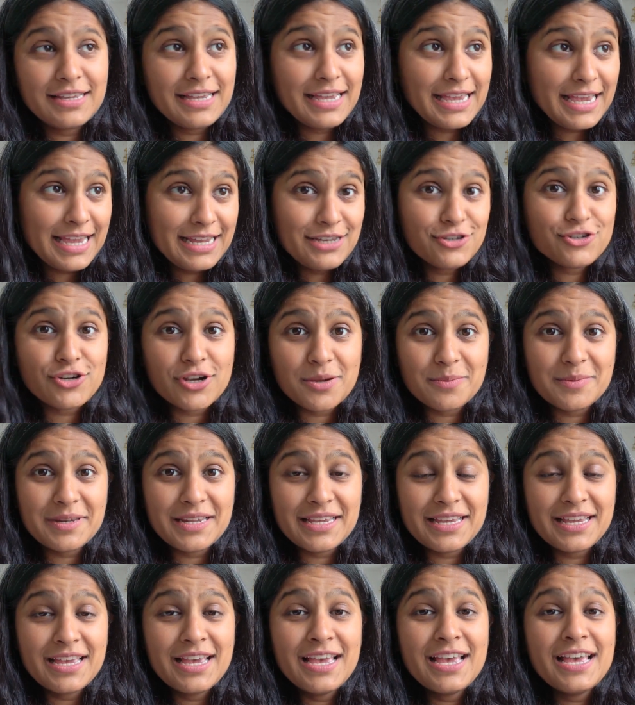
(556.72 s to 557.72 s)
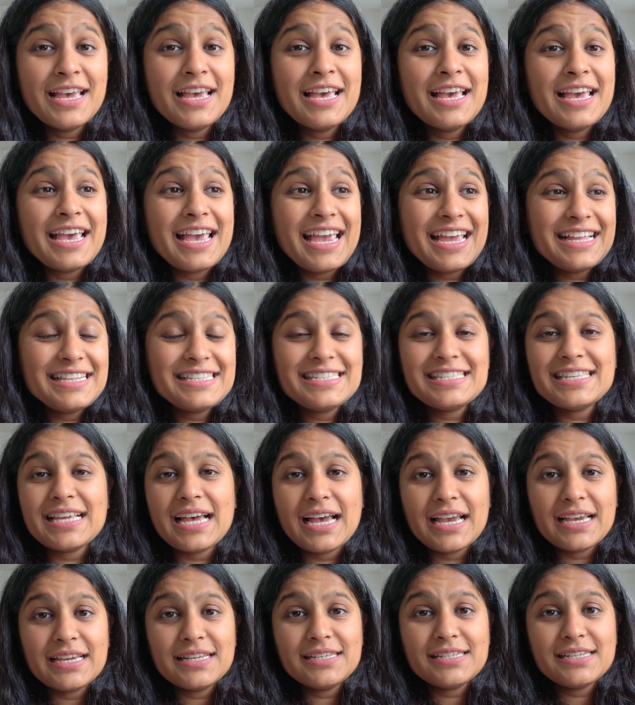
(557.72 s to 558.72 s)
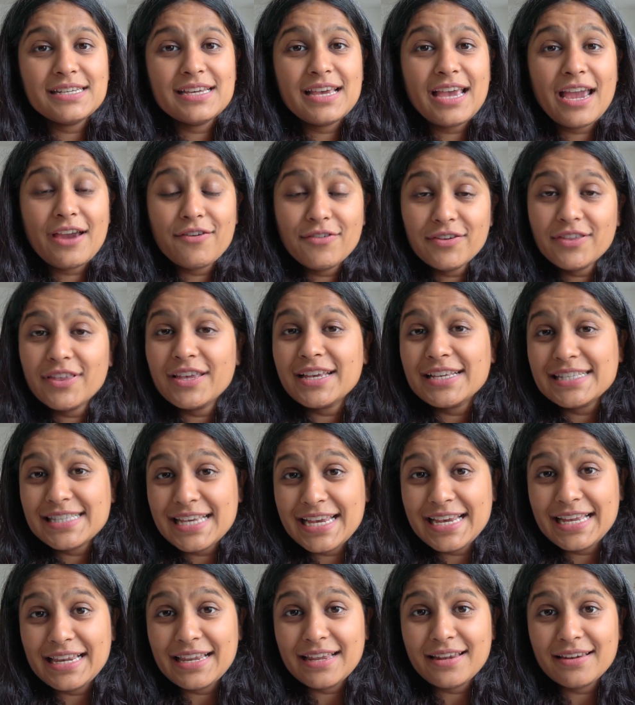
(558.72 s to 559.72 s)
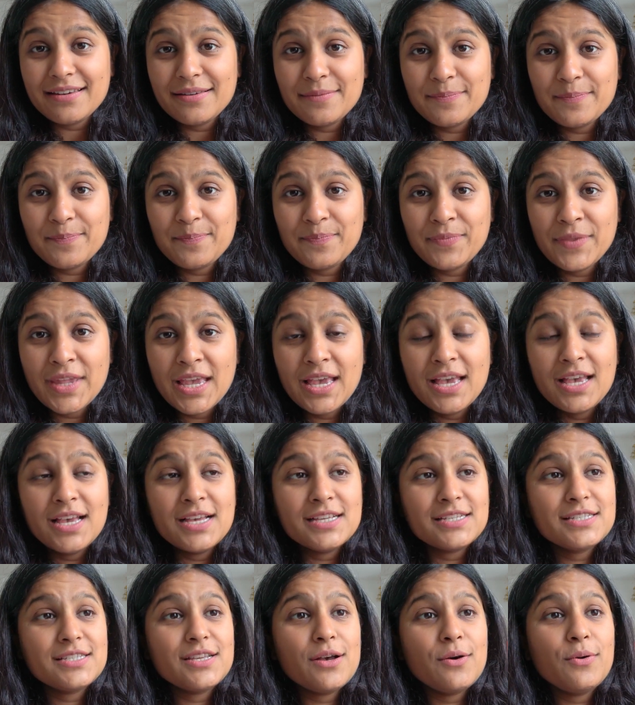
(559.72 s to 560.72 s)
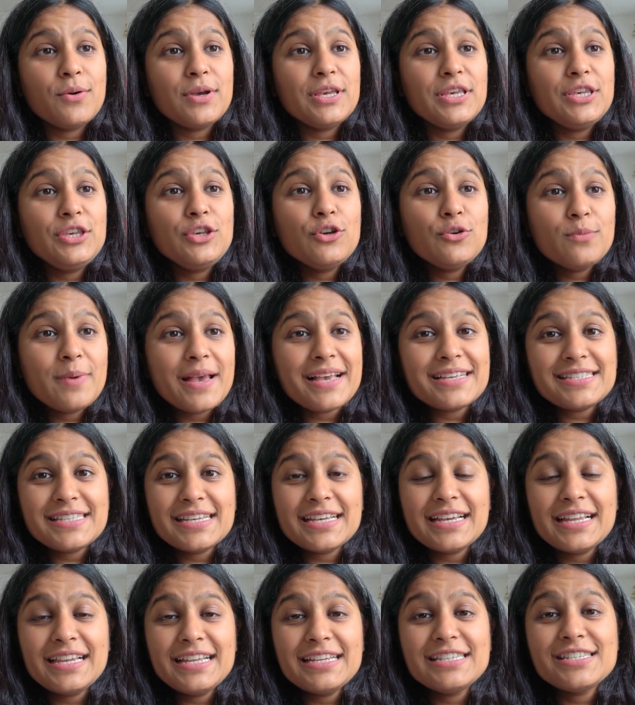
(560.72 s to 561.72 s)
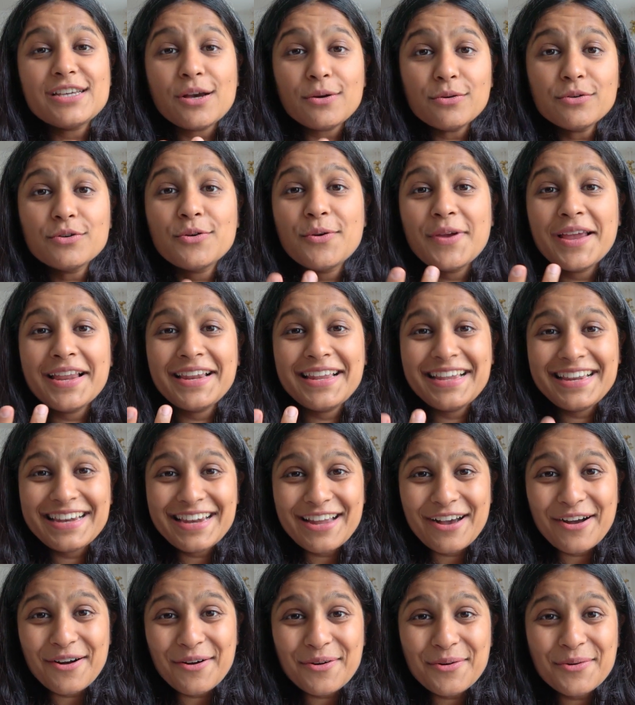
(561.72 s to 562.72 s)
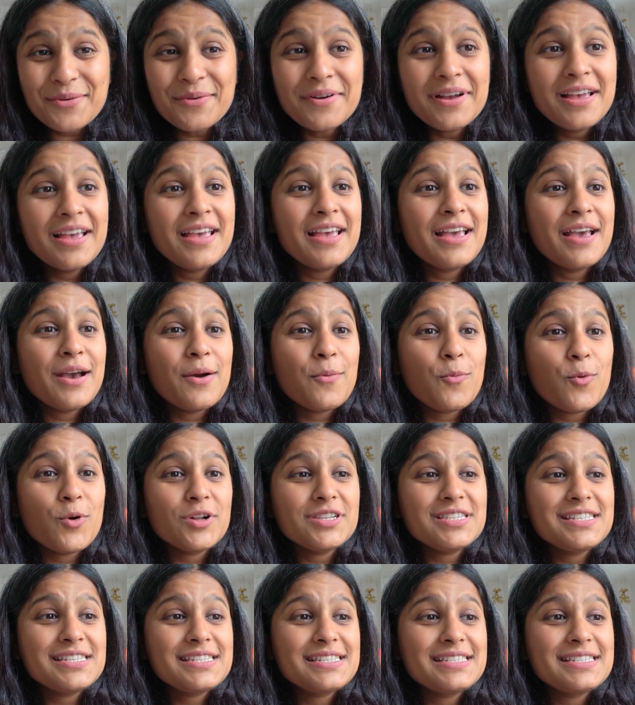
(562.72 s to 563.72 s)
in Germany, inside everything is heated. So you basically don't really know what